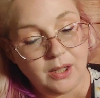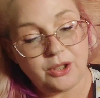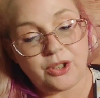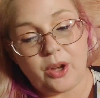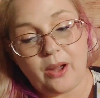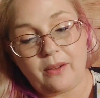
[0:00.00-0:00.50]

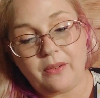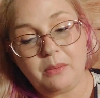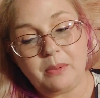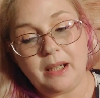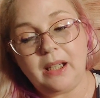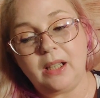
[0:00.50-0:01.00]
So
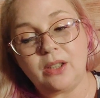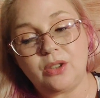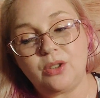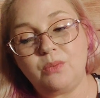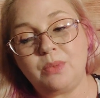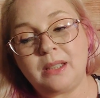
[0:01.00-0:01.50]
everybody
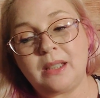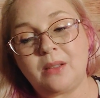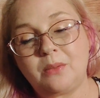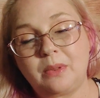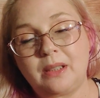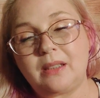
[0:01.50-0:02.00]
assumes that
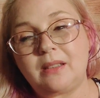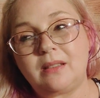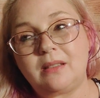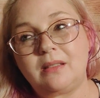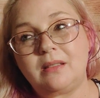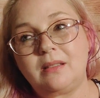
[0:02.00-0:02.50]
it
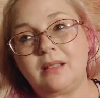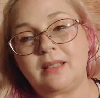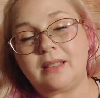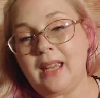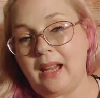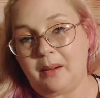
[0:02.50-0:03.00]
was a
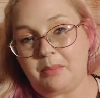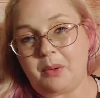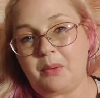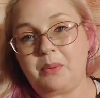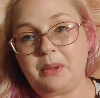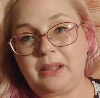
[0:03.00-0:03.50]
snake, but
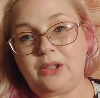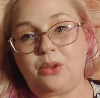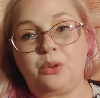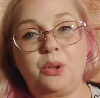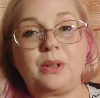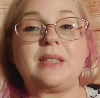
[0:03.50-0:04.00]
we really
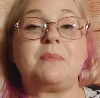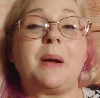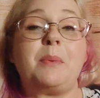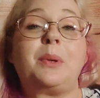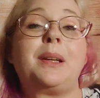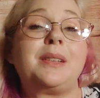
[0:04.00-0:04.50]
don't know because the
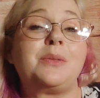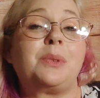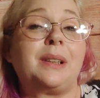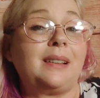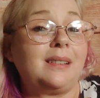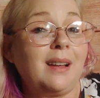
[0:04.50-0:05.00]
Bible doesn't
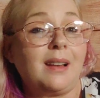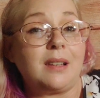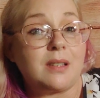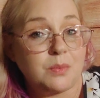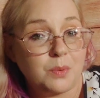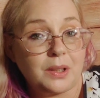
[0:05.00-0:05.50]
really tell
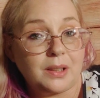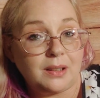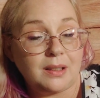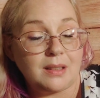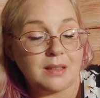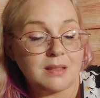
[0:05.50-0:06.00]
us what it
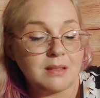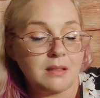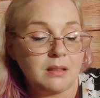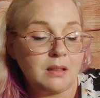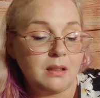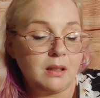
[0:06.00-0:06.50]
is.
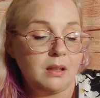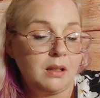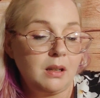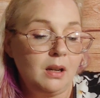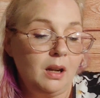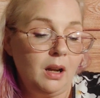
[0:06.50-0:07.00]

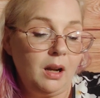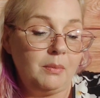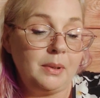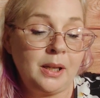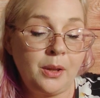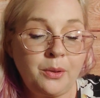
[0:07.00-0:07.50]

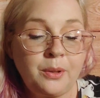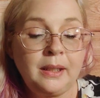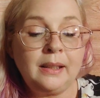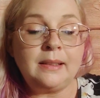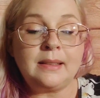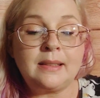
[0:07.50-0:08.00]
Another
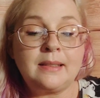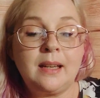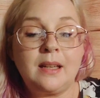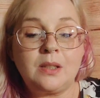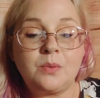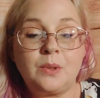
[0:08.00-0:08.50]
thing it doesn't
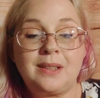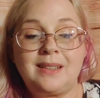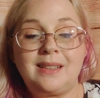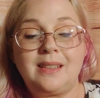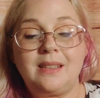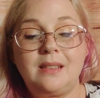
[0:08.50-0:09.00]
tell us what it
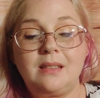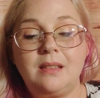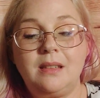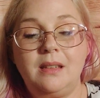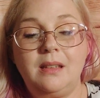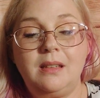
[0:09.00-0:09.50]

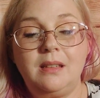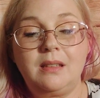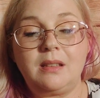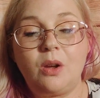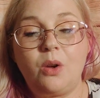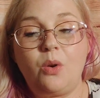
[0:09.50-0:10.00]

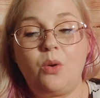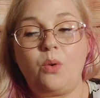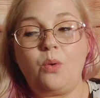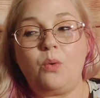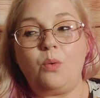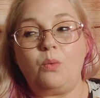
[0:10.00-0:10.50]
is
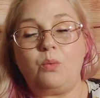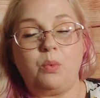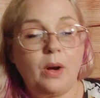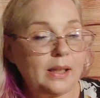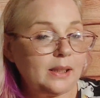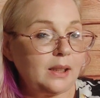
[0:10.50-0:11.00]

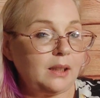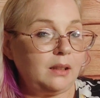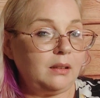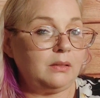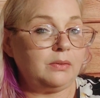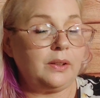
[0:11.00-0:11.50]
what
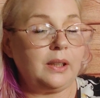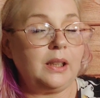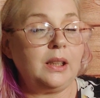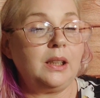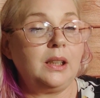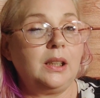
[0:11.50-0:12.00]
Eve
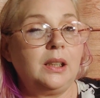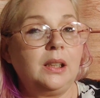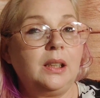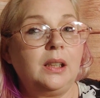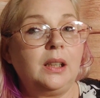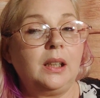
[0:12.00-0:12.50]

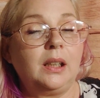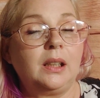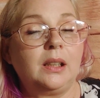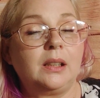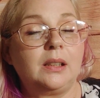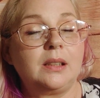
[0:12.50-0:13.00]

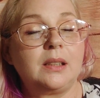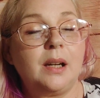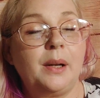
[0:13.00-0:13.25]
and